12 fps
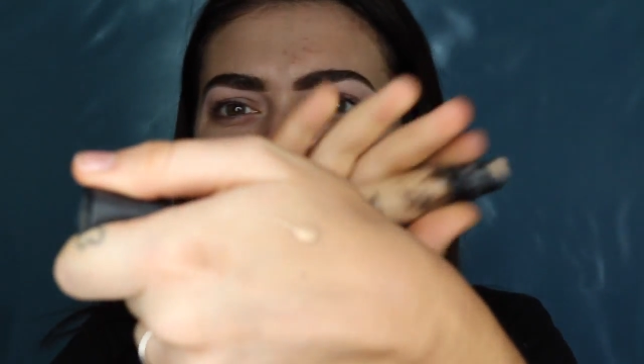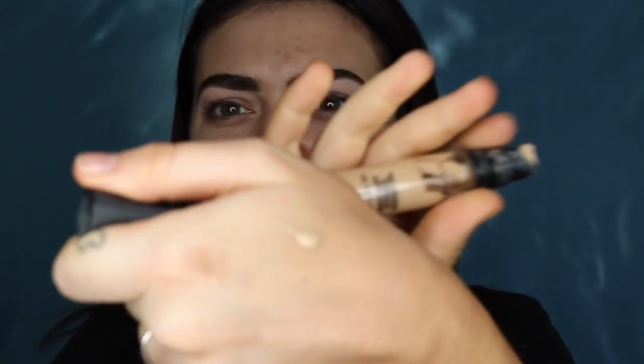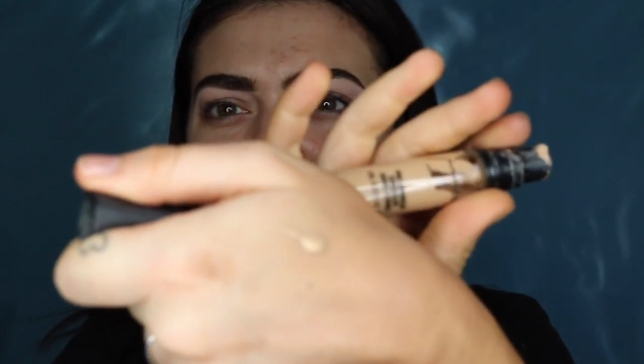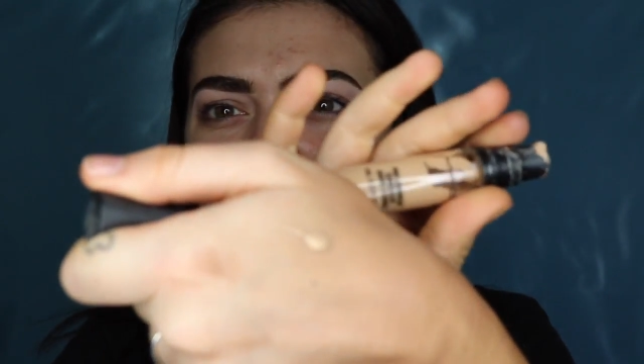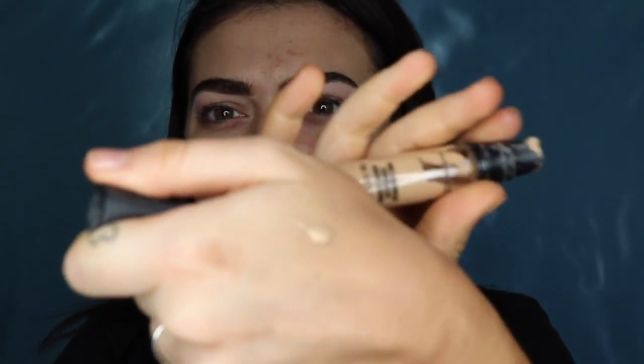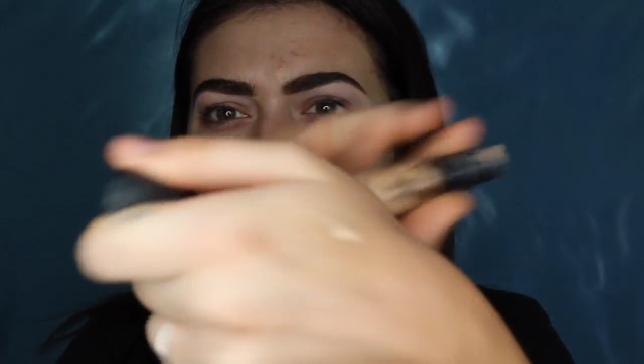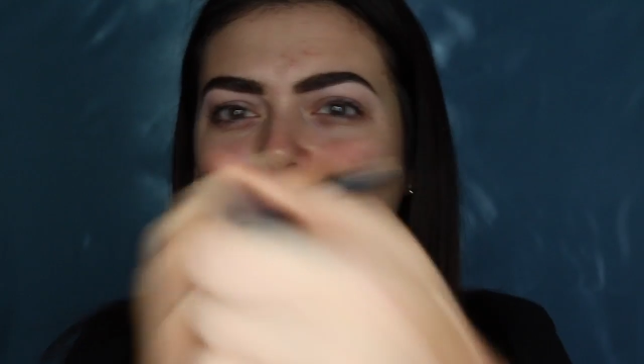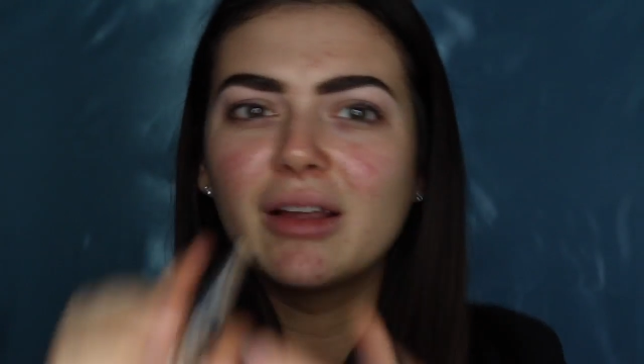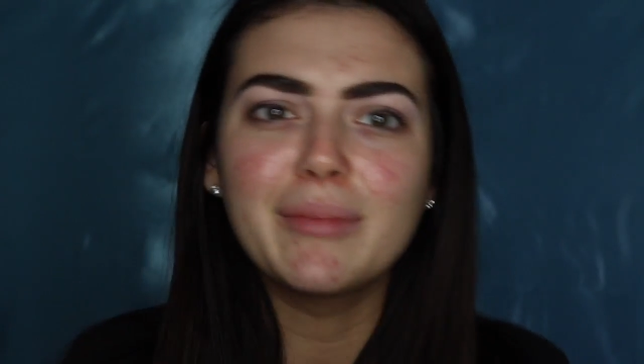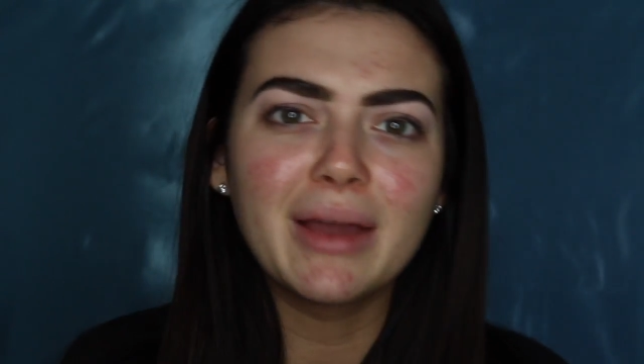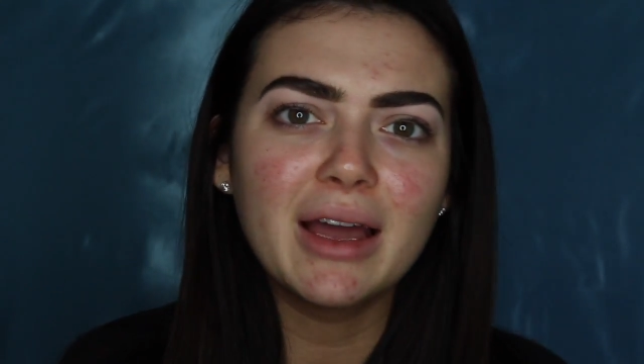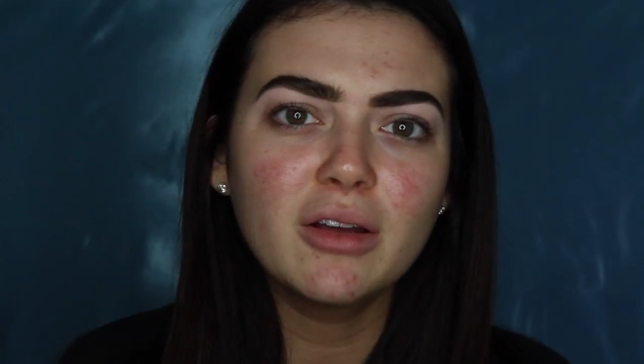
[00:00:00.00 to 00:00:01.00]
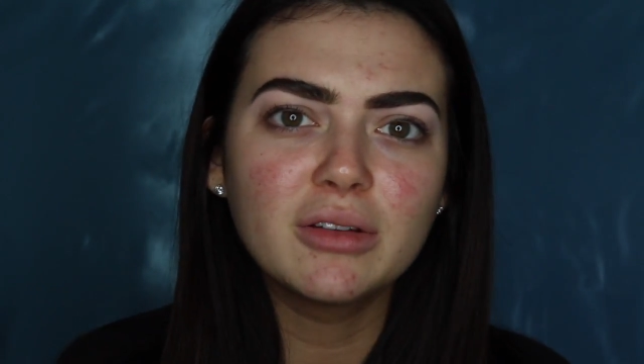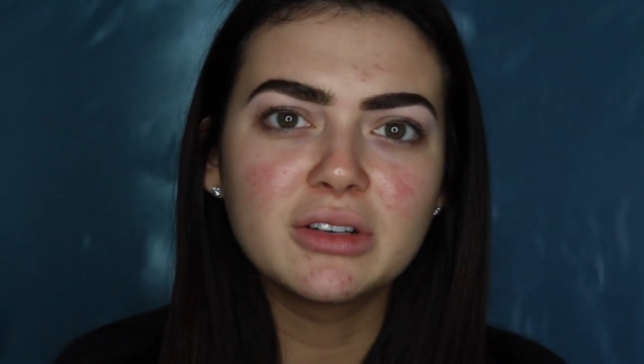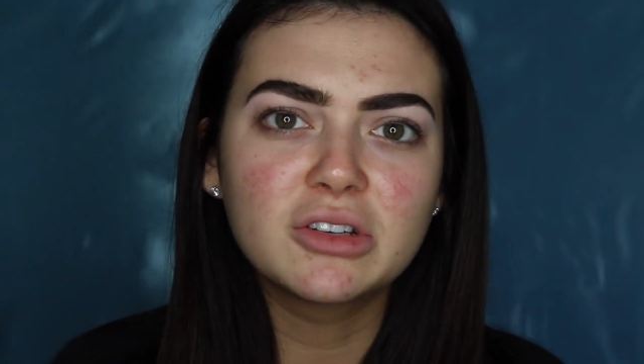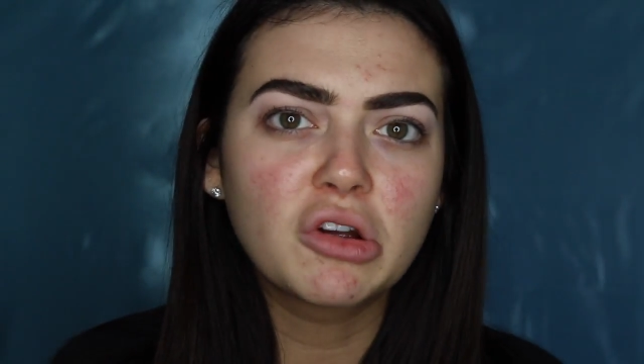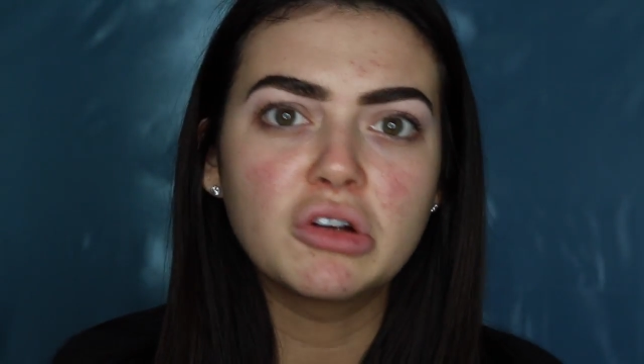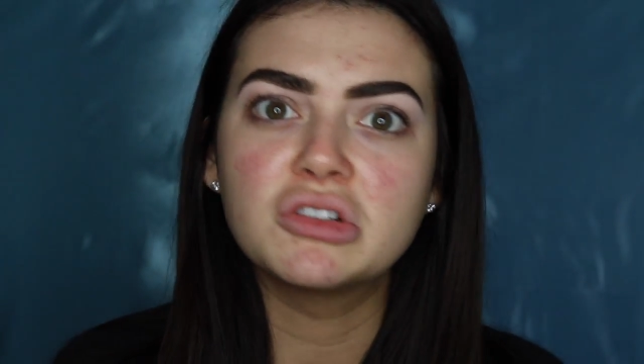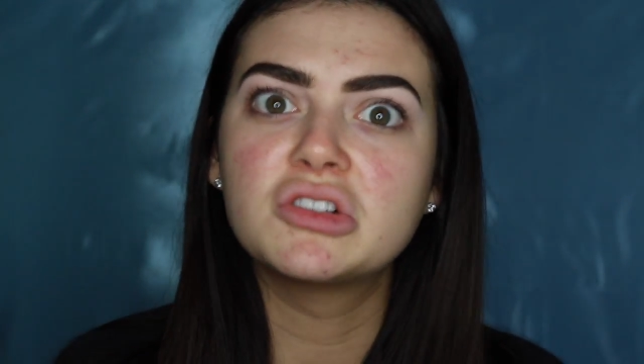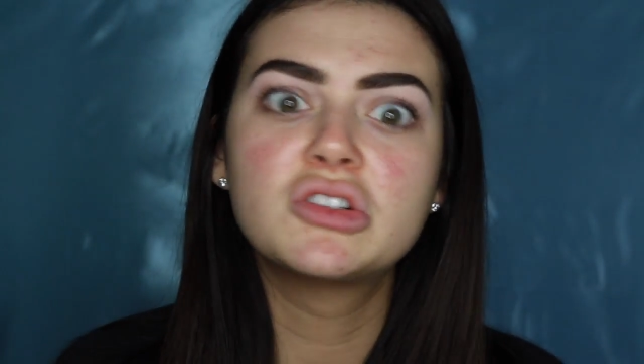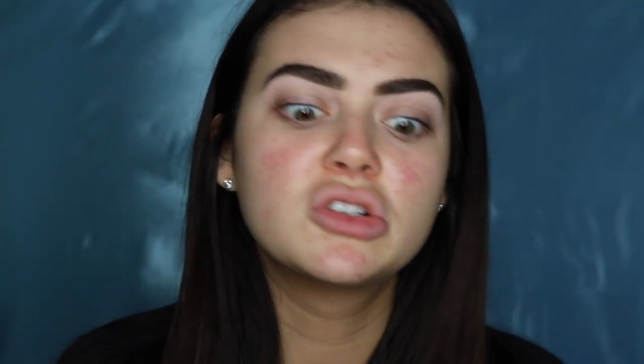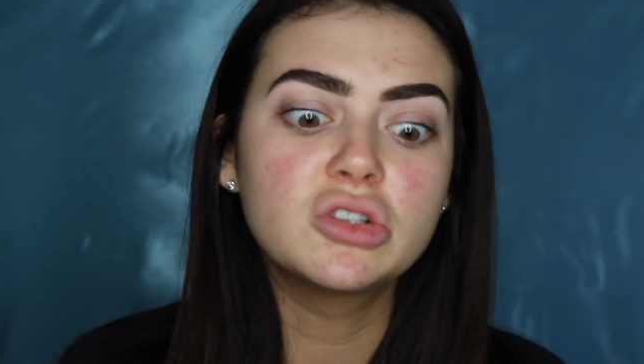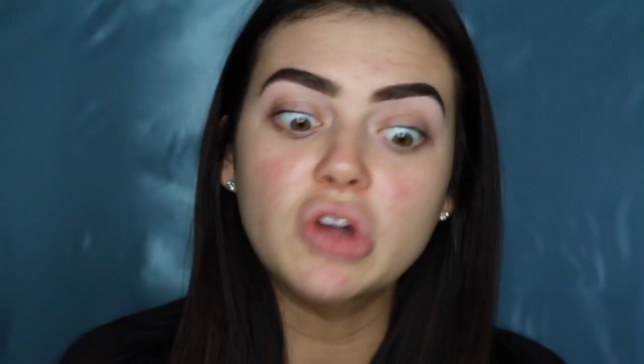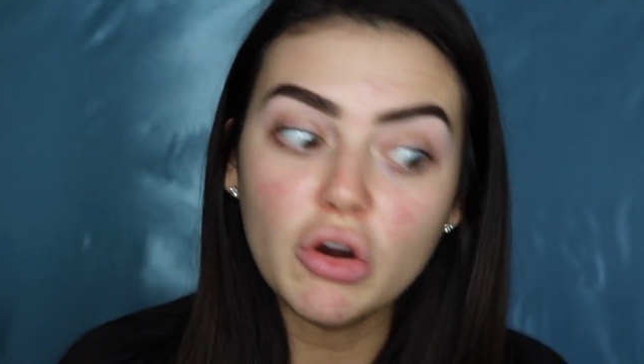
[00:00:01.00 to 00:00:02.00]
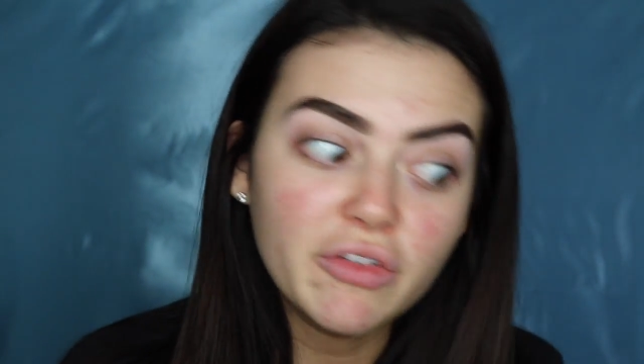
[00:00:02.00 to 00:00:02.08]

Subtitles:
that little amount goes so